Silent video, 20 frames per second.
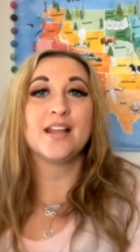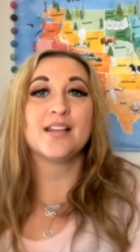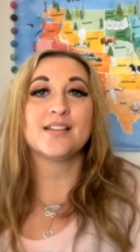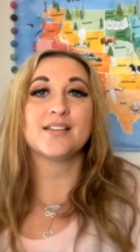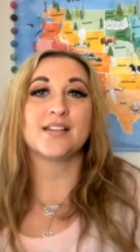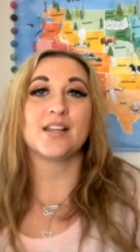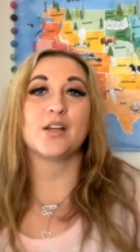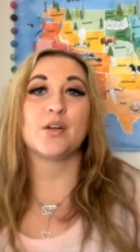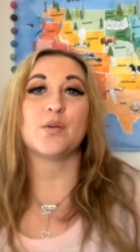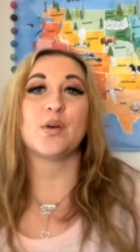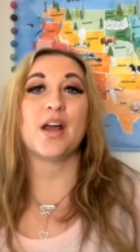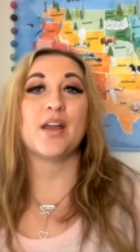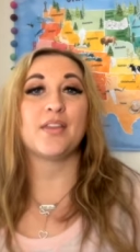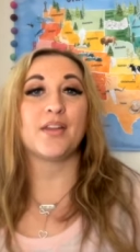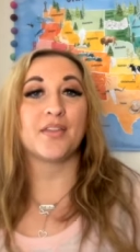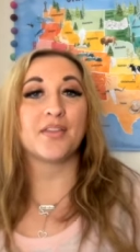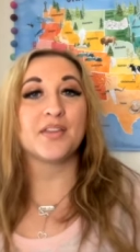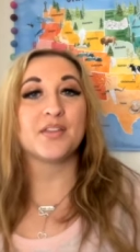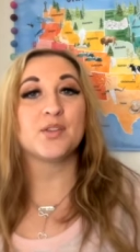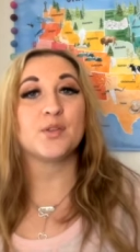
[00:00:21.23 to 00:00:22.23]
so I
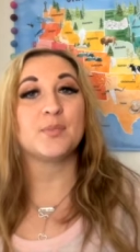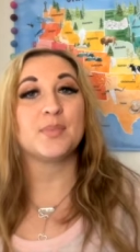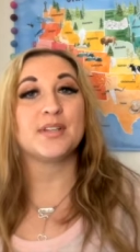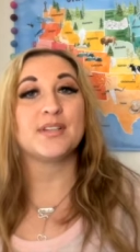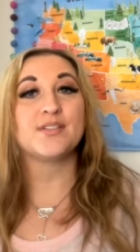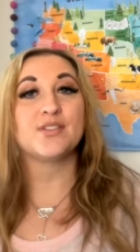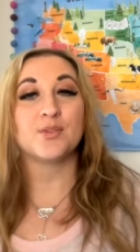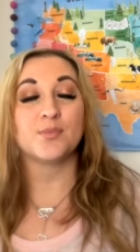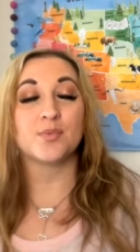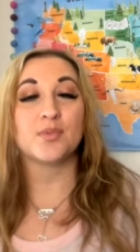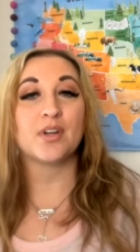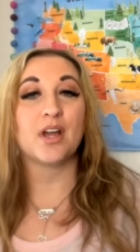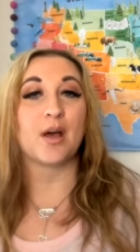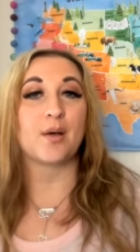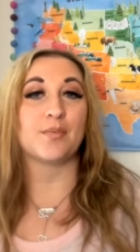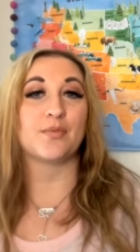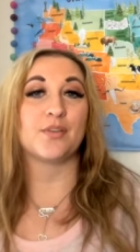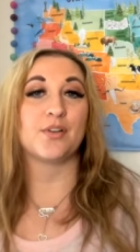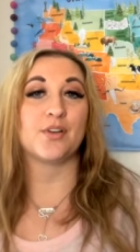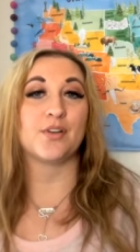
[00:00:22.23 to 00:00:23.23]
thought this would be super
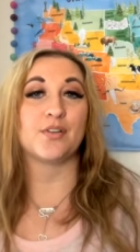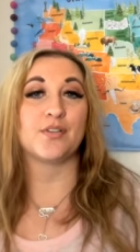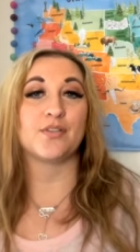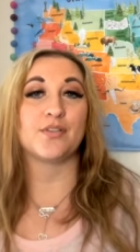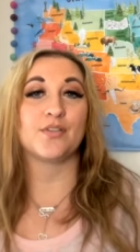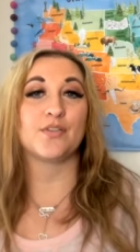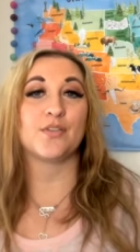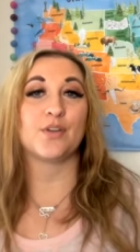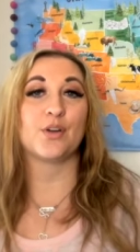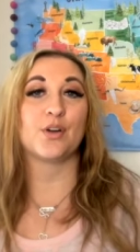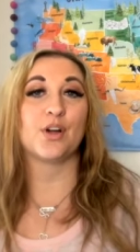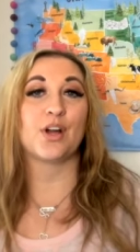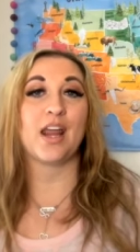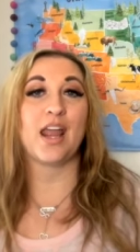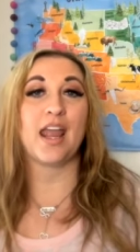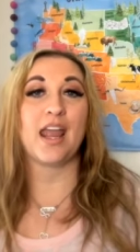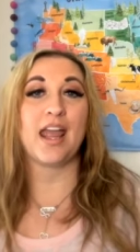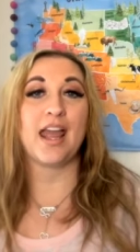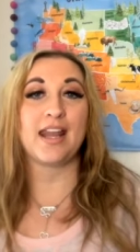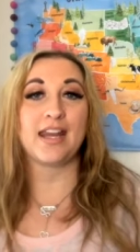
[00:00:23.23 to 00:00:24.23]
helpful
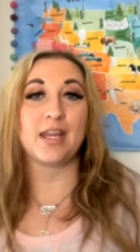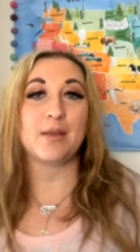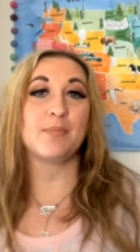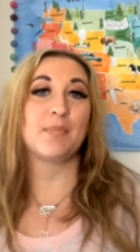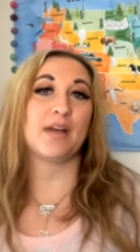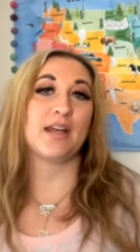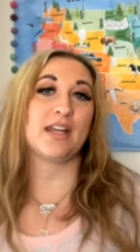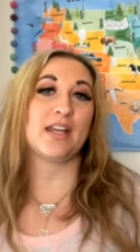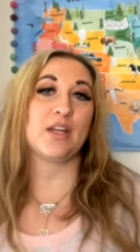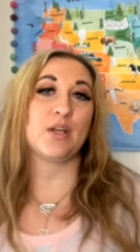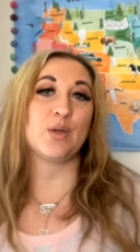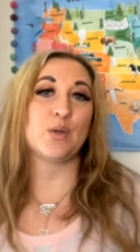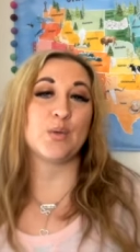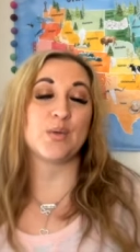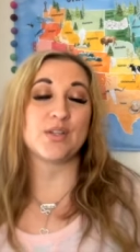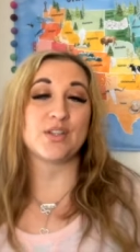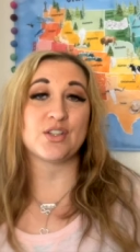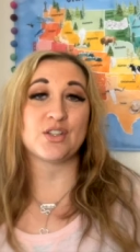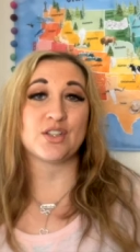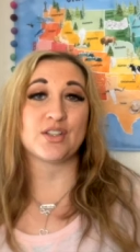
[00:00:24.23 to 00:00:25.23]
for anybody who
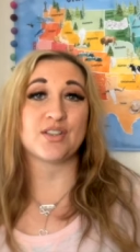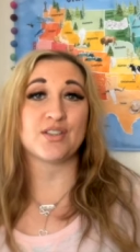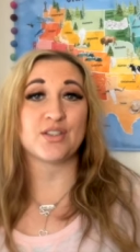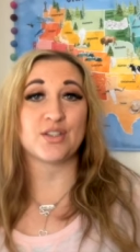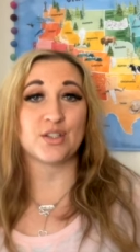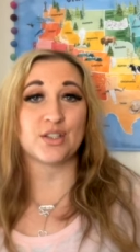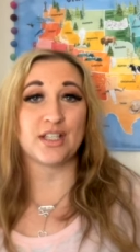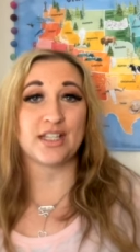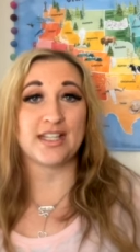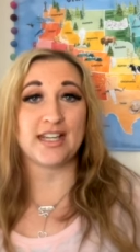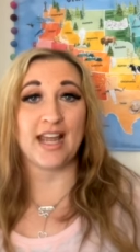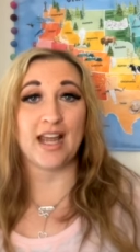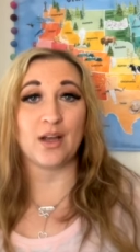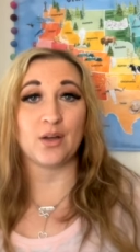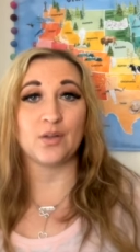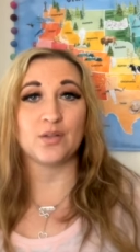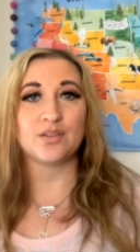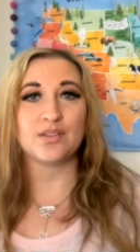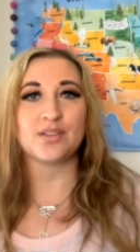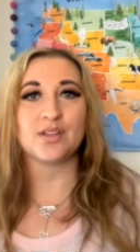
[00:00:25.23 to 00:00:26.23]
is just starting
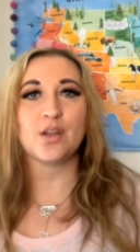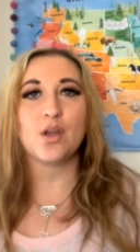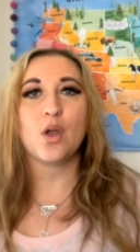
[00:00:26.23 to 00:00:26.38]
out